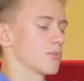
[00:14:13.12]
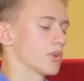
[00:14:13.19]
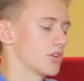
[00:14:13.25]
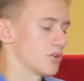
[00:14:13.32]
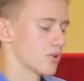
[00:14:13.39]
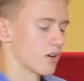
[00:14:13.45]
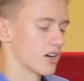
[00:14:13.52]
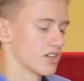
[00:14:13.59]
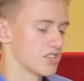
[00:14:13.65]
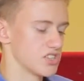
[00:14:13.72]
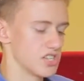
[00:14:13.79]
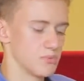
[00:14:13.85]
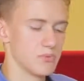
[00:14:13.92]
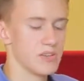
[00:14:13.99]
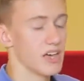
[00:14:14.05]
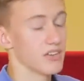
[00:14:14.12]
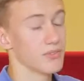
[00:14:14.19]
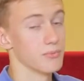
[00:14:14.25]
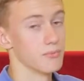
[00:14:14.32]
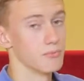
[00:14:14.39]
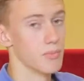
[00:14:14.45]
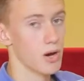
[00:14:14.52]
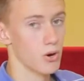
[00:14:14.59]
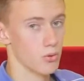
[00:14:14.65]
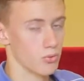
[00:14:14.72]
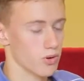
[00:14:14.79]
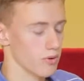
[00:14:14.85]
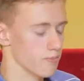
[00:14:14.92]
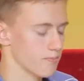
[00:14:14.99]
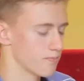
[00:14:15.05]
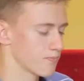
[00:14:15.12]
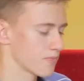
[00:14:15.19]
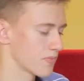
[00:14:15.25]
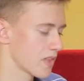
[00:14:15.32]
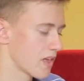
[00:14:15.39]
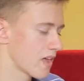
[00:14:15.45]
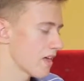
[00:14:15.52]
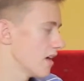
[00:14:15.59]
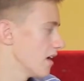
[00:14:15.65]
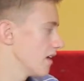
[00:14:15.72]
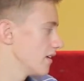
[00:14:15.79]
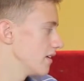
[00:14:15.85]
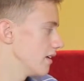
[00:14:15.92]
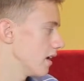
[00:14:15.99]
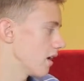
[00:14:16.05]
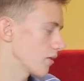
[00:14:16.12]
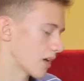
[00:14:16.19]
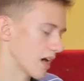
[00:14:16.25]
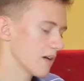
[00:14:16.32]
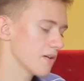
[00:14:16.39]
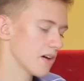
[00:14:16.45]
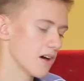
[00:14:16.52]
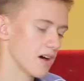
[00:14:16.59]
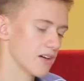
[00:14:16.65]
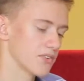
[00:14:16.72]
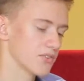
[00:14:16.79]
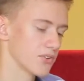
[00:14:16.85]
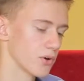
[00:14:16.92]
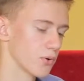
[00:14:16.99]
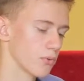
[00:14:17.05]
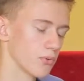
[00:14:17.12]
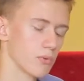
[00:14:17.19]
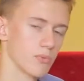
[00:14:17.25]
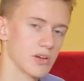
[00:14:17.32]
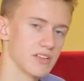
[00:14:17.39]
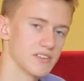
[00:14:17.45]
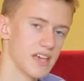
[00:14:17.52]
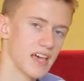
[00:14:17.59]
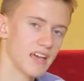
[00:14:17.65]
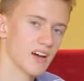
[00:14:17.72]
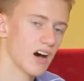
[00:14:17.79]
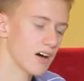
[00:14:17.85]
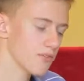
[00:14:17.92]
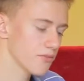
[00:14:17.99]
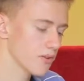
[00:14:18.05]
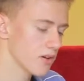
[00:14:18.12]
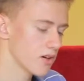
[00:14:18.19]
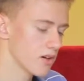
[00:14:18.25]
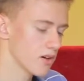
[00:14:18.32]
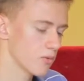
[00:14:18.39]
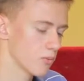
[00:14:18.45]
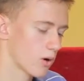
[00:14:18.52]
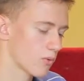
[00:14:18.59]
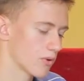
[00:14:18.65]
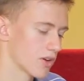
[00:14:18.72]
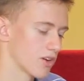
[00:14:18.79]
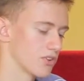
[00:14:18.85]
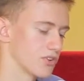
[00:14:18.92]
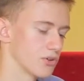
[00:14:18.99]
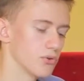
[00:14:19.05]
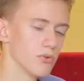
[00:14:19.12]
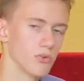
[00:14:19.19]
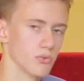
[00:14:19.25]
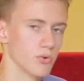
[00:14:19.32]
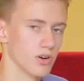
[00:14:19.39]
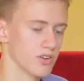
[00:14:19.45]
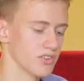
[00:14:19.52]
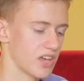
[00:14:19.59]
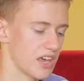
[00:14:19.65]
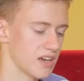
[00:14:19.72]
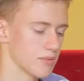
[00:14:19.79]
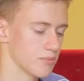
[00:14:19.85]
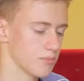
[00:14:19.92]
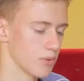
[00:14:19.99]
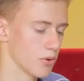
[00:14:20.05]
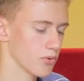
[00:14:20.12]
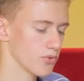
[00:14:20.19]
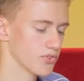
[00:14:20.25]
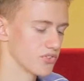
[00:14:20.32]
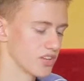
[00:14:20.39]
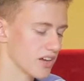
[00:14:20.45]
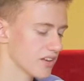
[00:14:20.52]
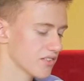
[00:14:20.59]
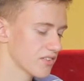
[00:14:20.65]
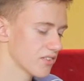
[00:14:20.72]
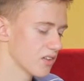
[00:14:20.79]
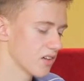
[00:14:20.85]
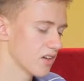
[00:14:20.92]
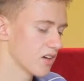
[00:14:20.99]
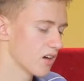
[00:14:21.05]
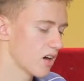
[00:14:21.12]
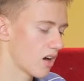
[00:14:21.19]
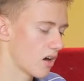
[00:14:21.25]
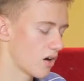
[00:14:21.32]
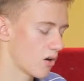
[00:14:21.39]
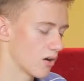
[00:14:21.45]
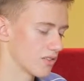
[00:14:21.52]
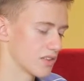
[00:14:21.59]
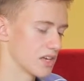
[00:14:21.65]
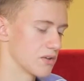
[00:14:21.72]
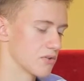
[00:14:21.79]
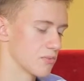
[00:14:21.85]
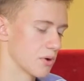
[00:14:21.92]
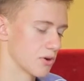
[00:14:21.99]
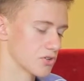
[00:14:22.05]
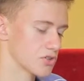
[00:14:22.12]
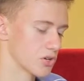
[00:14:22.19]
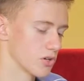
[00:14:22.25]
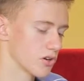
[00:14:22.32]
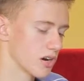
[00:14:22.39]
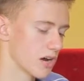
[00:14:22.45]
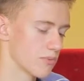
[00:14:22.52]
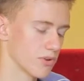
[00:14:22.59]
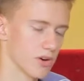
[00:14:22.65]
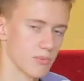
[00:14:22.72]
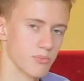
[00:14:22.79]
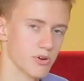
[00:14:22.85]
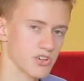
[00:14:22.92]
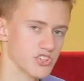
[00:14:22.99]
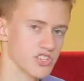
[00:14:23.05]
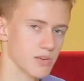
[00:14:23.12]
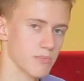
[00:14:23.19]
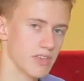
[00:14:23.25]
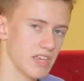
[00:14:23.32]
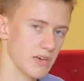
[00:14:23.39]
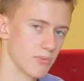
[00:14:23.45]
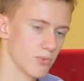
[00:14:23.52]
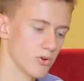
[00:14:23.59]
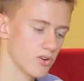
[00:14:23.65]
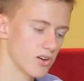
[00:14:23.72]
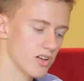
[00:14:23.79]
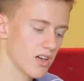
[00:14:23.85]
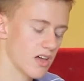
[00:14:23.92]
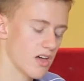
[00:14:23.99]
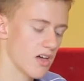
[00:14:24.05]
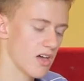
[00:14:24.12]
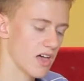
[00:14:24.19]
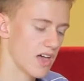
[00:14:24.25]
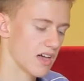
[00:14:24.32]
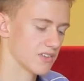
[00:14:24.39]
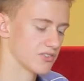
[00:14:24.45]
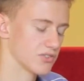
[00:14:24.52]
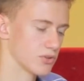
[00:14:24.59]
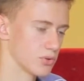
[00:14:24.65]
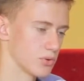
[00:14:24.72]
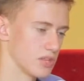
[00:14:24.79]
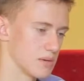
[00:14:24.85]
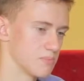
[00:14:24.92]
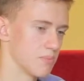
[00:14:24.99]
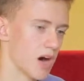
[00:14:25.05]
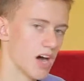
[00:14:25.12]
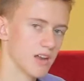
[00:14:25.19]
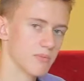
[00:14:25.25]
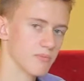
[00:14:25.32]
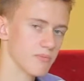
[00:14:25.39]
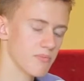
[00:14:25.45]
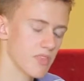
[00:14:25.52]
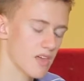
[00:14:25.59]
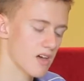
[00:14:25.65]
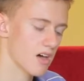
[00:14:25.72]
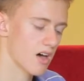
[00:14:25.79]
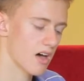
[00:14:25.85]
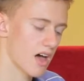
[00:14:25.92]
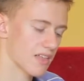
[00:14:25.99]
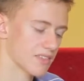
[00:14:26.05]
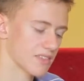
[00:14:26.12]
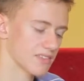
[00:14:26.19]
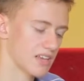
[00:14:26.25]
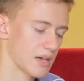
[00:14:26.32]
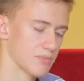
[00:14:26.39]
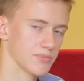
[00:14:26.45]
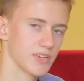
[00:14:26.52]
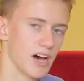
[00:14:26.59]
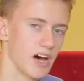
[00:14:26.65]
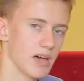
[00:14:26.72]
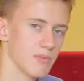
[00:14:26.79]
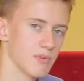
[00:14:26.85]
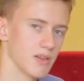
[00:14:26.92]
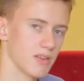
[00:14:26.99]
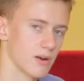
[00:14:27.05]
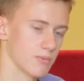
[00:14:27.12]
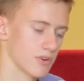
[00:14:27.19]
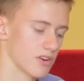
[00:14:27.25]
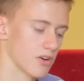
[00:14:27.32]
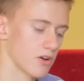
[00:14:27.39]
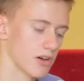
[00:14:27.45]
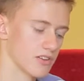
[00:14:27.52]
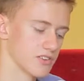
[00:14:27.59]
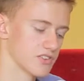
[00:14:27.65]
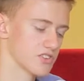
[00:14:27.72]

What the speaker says: when you are in GPS mode. Okay, so when we take off, what we're going to do is we're going to take both sticks on the remote controller, and we're going to push them inward and to the bottom at the same time, and I'm going to go ahead and